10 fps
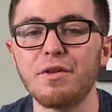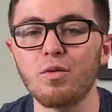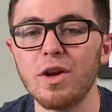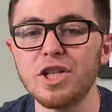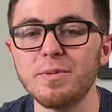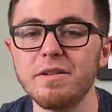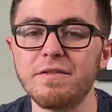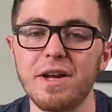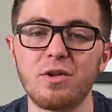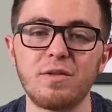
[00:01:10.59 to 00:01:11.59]
of the Richmond
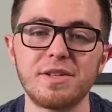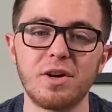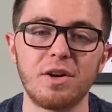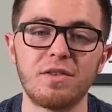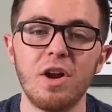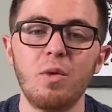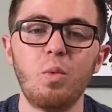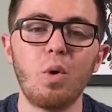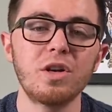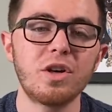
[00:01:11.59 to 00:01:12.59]
Federal Reserve,
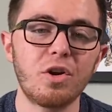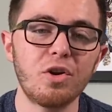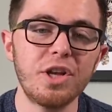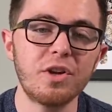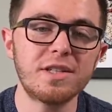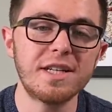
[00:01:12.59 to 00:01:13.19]
warned earlier